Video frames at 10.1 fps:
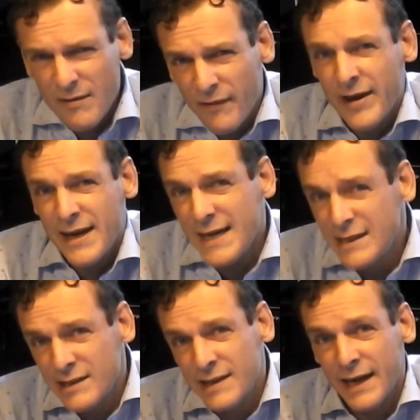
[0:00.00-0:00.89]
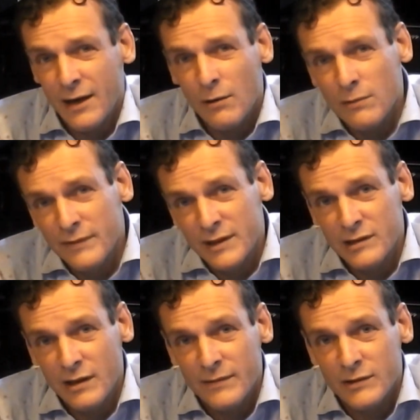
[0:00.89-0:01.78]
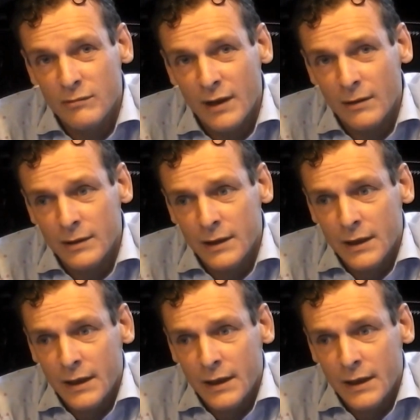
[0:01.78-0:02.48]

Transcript: very easy to get hold of this stuff as well.